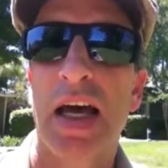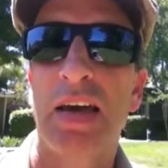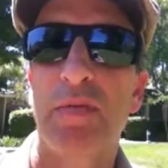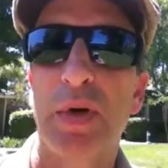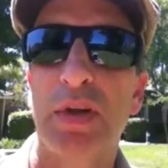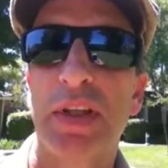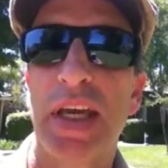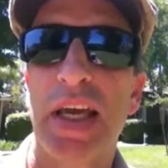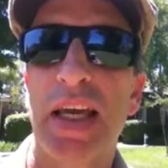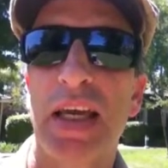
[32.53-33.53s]
I have built
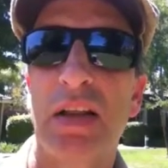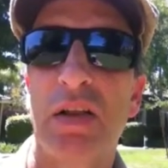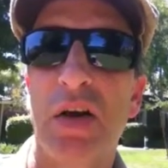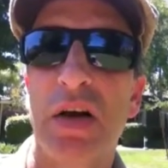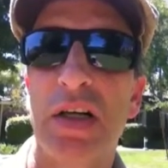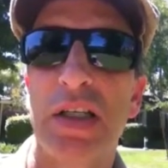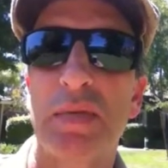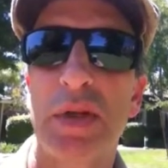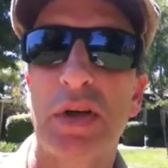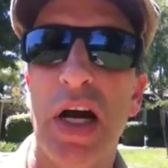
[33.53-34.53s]
a large
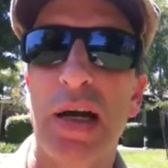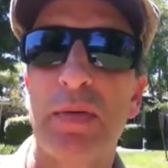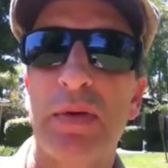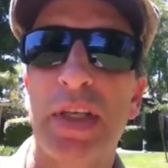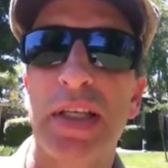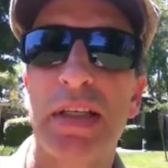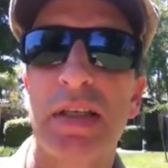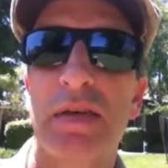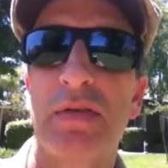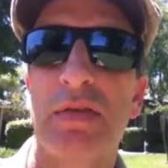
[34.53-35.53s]
subscriber
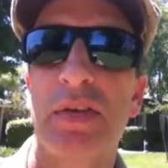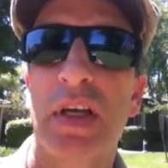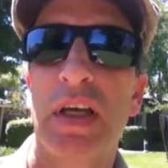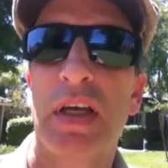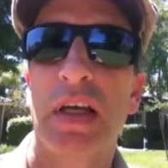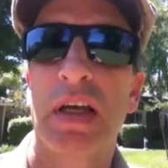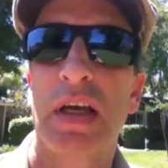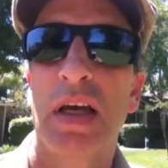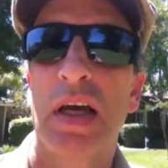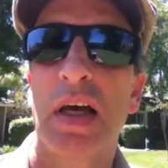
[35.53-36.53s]
list of
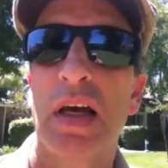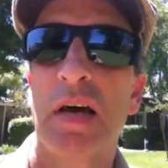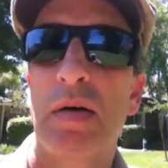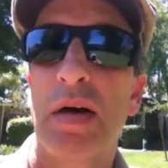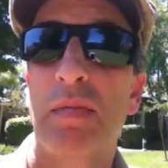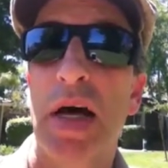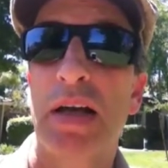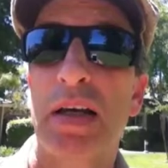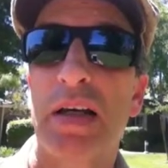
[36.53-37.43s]
uh, about